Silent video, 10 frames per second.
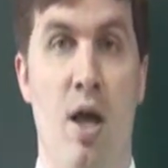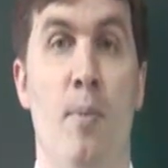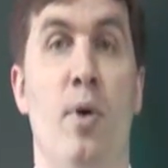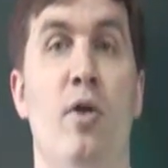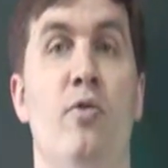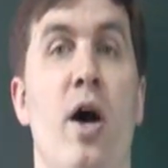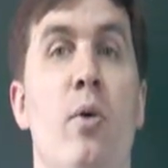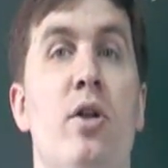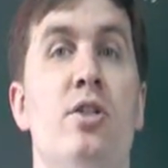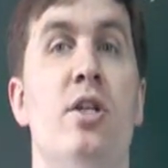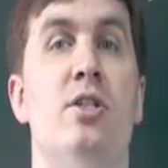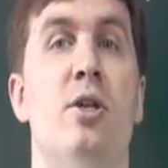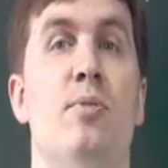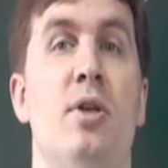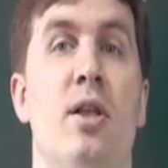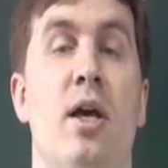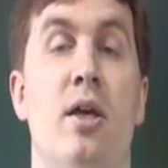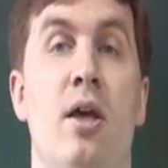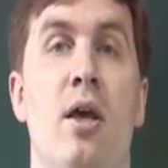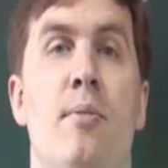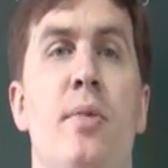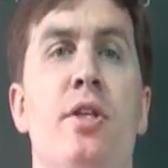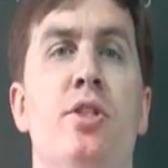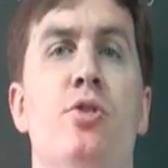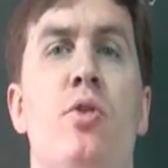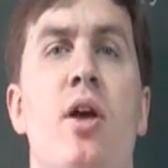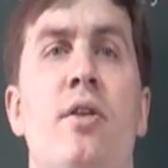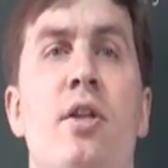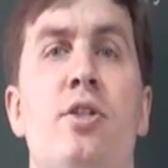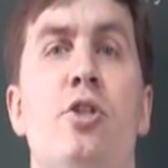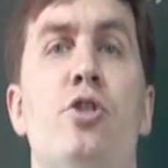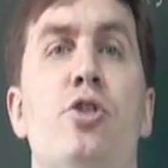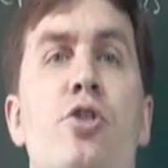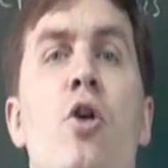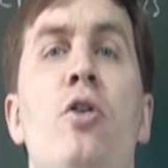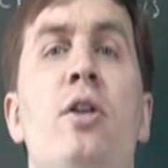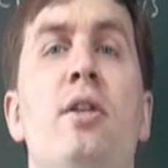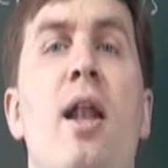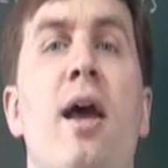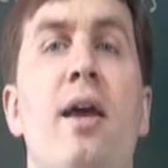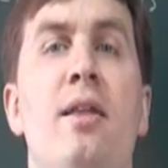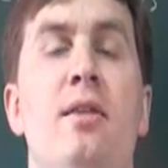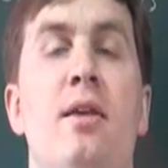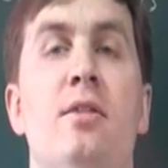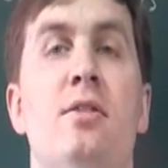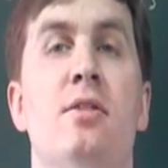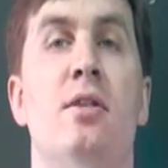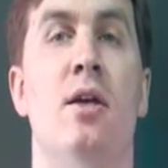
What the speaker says: But if I were to say something like, mis estudiantes son inteligentes,